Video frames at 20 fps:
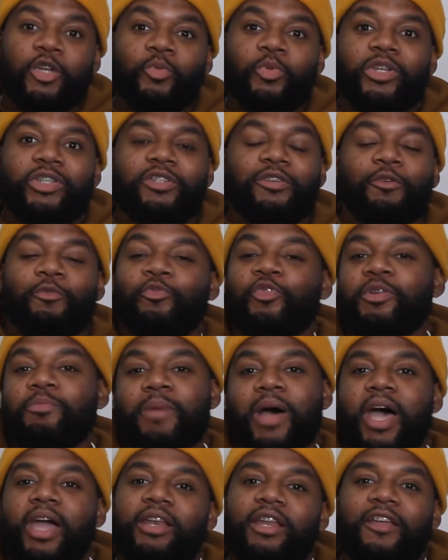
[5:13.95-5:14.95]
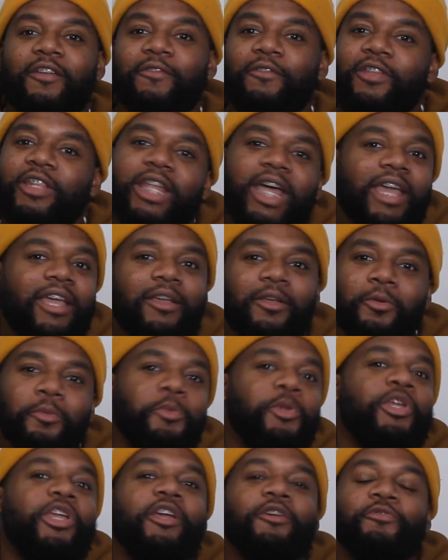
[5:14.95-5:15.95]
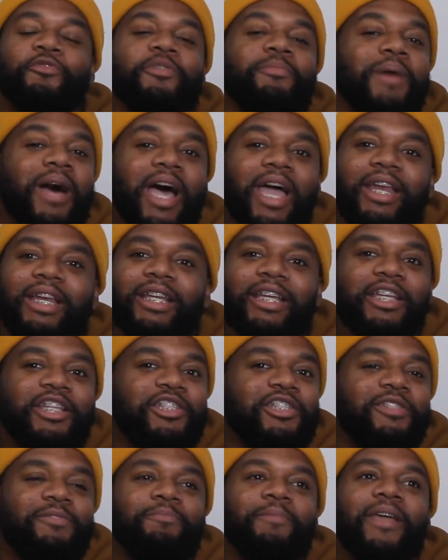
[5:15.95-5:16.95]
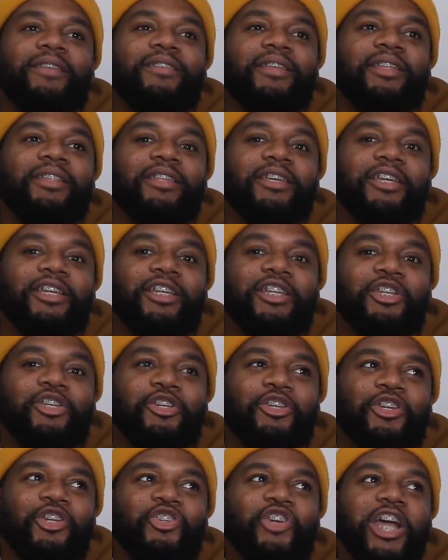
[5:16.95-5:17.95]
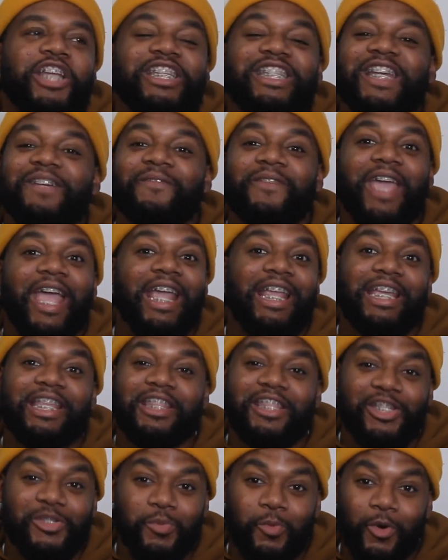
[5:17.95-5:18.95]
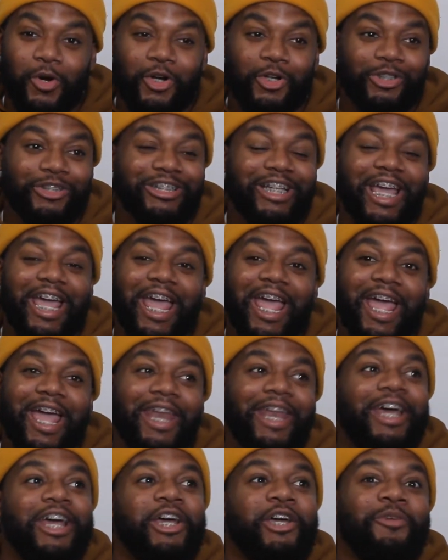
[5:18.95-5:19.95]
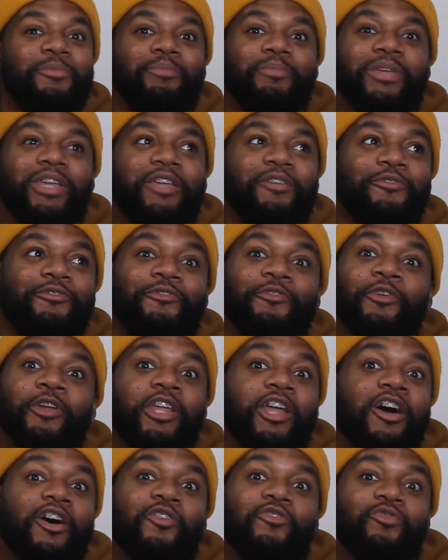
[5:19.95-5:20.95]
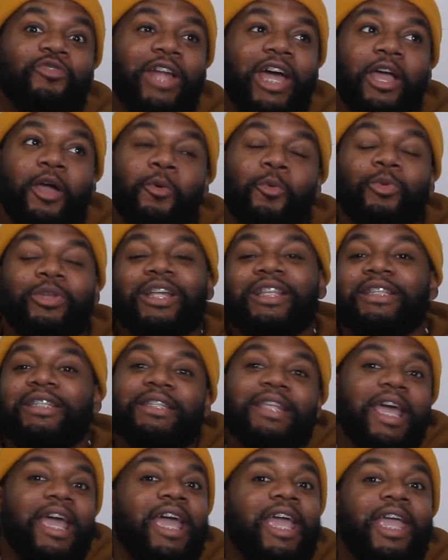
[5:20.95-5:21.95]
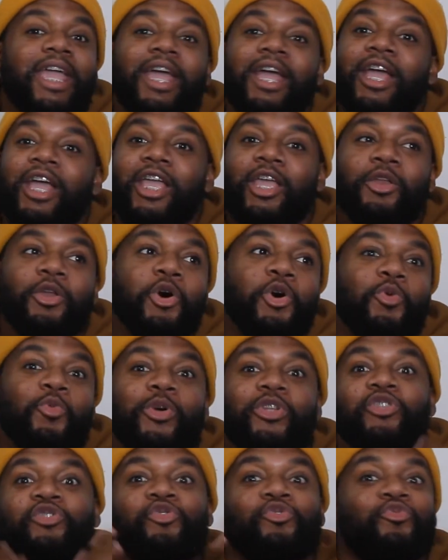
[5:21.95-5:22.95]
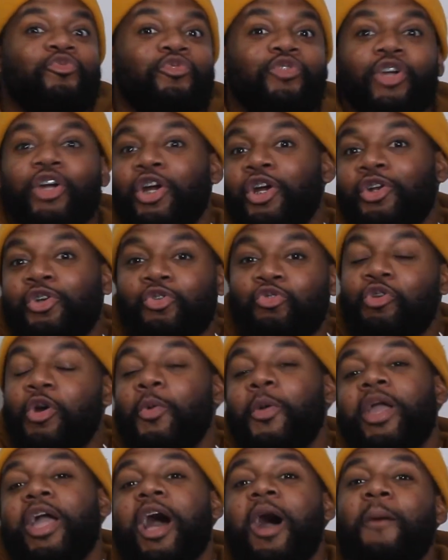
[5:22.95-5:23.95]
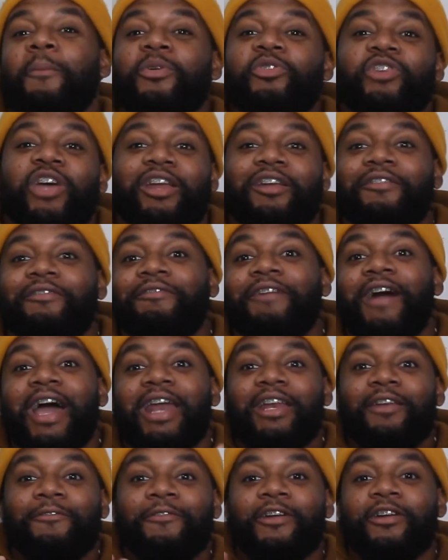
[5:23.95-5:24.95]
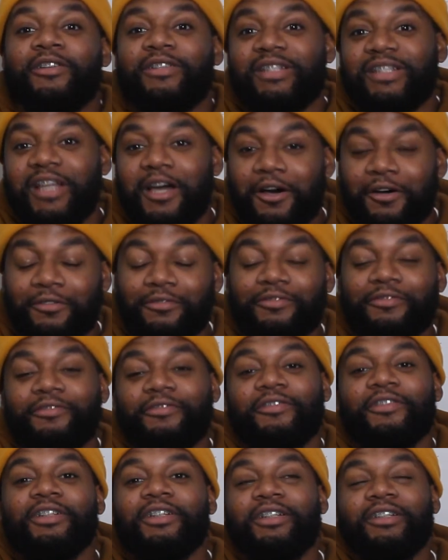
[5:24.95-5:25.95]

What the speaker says: Which Free Mind, it, like when you hear Free Mind, it's basically you're trying to navigate in this world and be free of, like, let's say, you know, what you've learned growing up and trying to find it for yourself,